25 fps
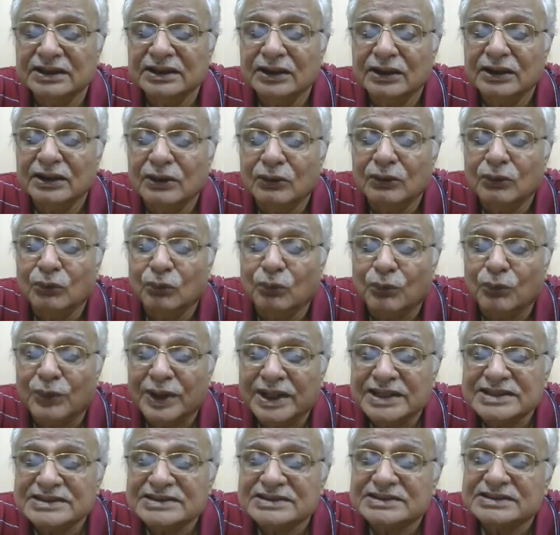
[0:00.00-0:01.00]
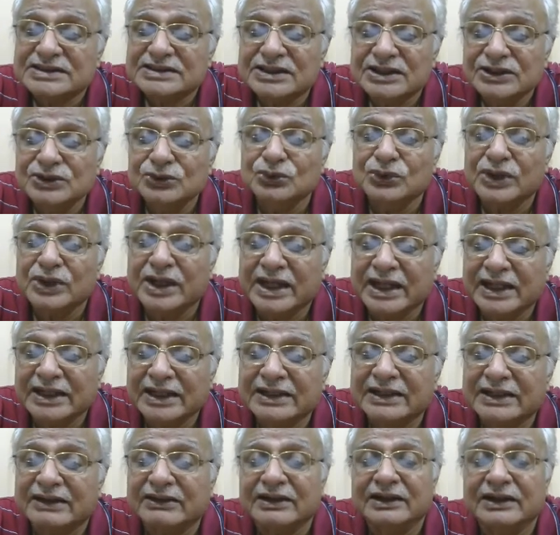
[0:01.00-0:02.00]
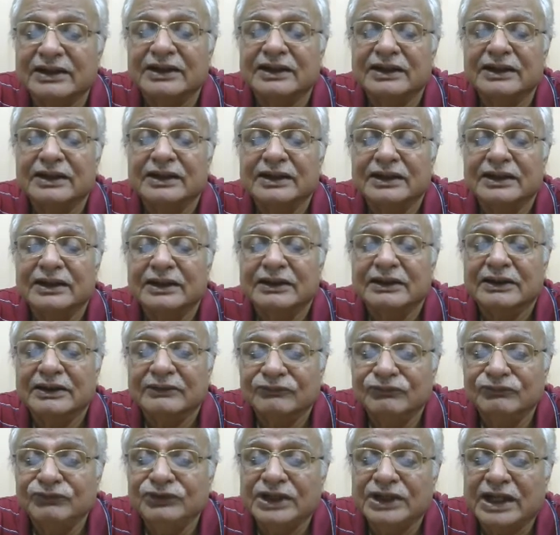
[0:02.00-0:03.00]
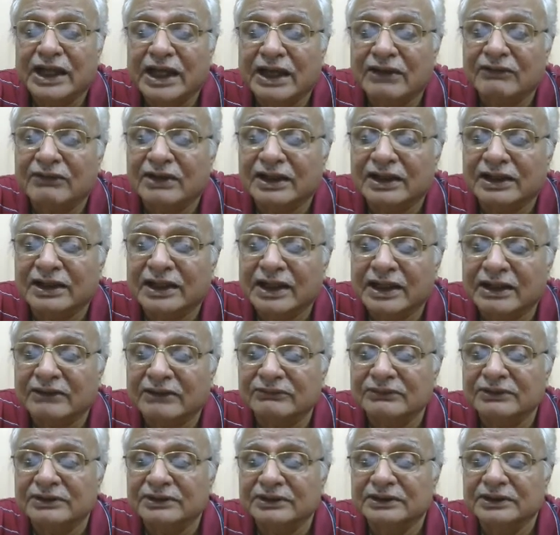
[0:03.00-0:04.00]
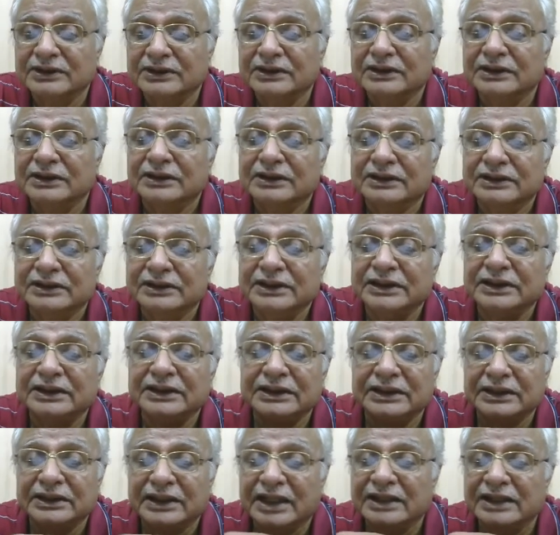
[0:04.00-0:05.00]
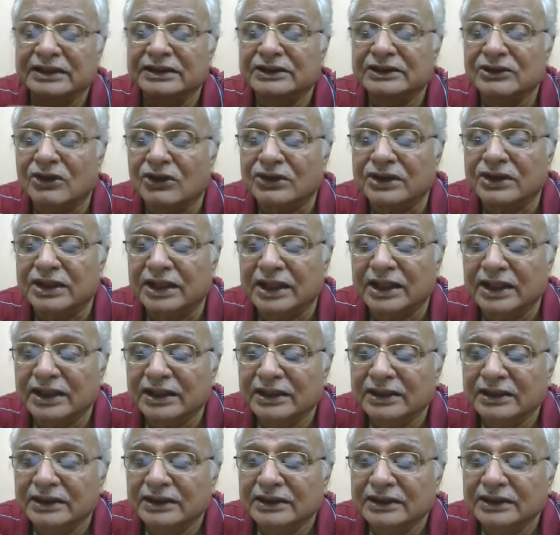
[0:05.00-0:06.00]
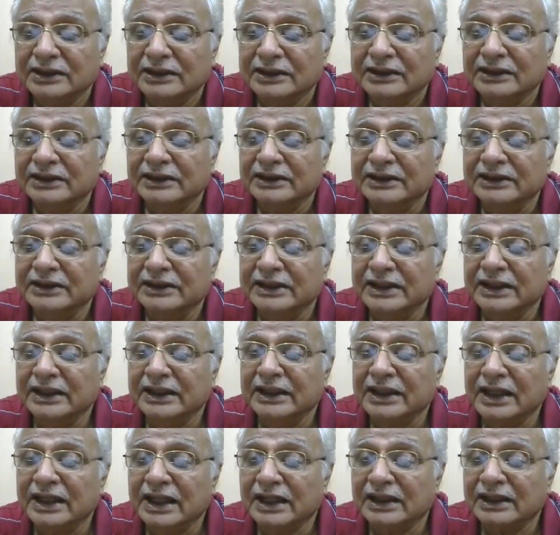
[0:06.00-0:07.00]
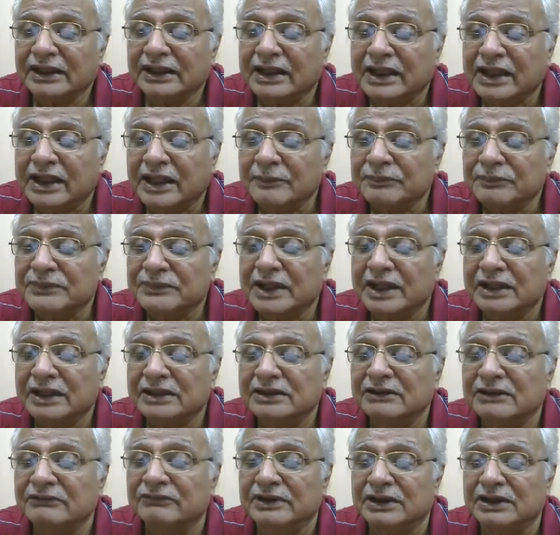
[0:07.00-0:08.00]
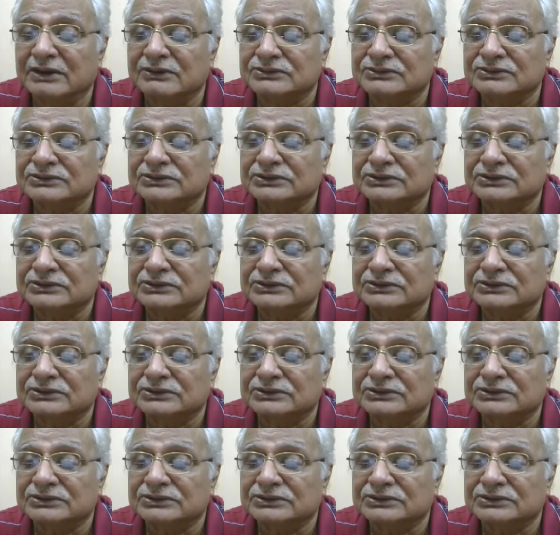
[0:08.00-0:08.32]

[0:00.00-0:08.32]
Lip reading: Once we have arrived at the dockyard, they are kept at the warehouse.